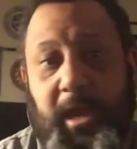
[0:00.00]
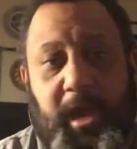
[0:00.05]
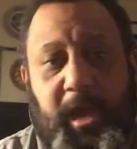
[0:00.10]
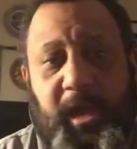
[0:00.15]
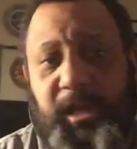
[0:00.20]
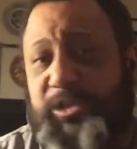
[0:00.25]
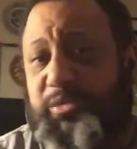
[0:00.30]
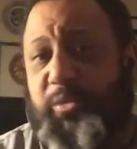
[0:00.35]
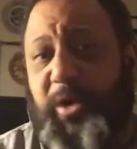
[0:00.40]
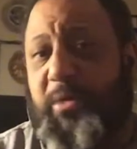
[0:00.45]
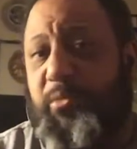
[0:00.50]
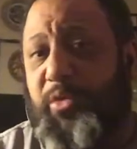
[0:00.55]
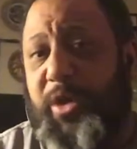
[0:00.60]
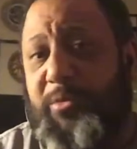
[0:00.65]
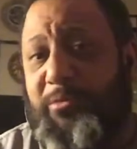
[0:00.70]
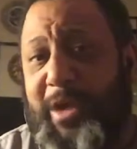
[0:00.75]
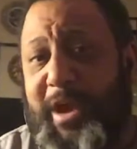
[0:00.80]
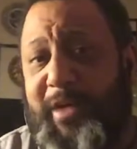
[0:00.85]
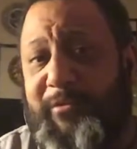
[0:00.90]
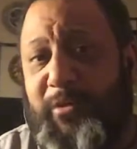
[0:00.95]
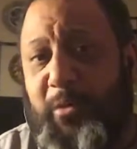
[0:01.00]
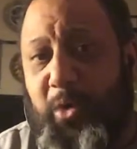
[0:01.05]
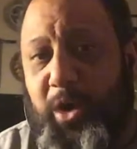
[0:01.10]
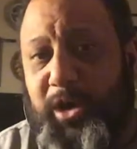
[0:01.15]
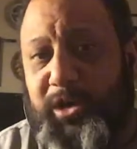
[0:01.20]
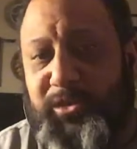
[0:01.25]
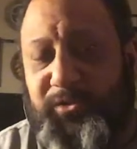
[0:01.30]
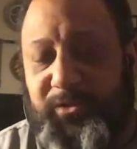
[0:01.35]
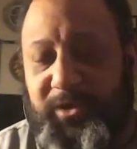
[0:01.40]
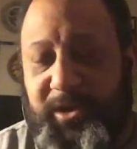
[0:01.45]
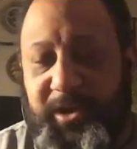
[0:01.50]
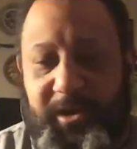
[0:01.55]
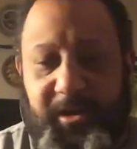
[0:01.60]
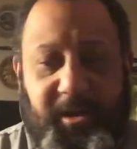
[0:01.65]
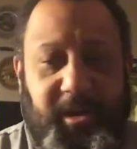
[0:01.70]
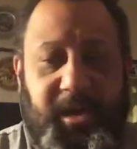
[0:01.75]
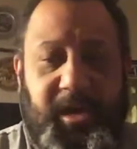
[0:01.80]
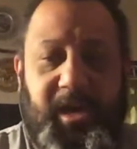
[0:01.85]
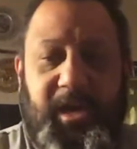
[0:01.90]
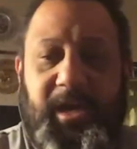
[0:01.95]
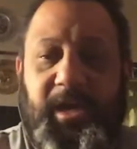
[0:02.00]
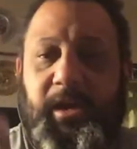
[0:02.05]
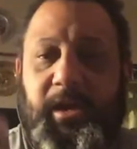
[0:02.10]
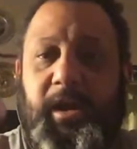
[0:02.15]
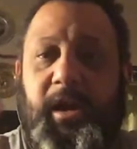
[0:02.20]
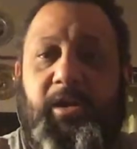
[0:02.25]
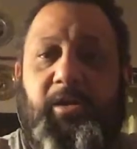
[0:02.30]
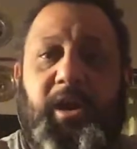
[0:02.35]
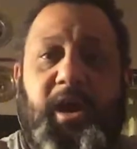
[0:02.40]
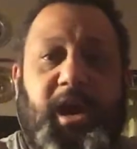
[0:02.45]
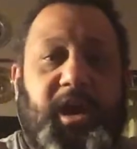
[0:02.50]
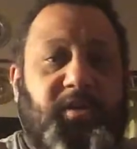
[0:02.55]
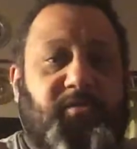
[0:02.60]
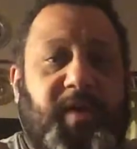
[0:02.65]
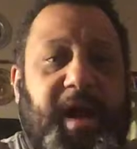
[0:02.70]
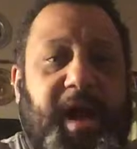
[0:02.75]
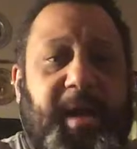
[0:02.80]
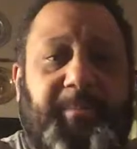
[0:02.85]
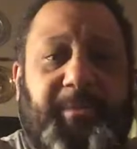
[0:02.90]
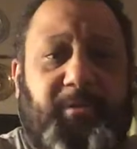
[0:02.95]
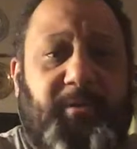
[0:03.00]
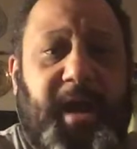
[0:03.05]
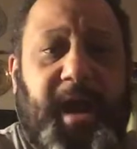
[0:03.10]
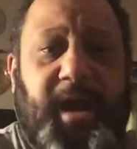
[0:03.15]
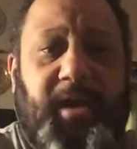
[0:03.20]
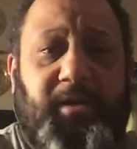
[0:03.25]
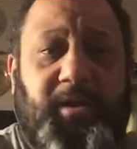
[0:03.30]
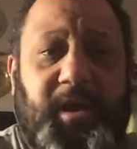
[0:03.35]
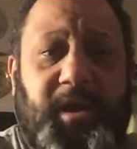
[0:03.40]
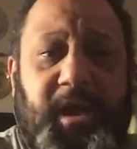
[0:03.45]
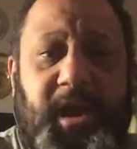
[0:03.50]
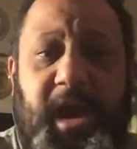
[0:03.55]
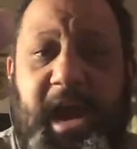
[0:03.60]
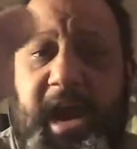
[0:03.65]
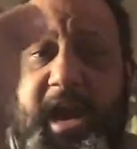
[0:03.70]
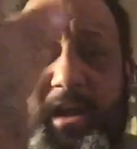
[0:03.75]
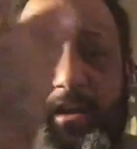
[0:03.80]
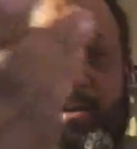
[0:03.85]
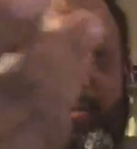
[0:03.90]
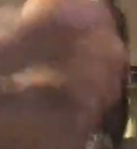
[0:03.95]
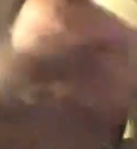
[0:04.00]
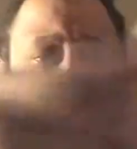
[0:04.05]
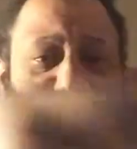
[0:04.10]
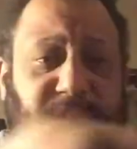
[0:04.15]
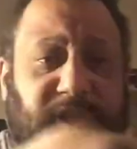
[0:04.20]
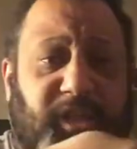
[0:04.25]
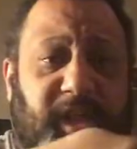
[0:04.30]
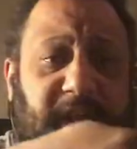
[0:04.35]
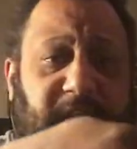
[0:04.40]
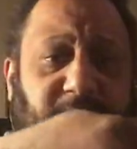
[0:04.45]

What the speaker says: It's whatever works for you, you know. And you wrap it around, and you can just let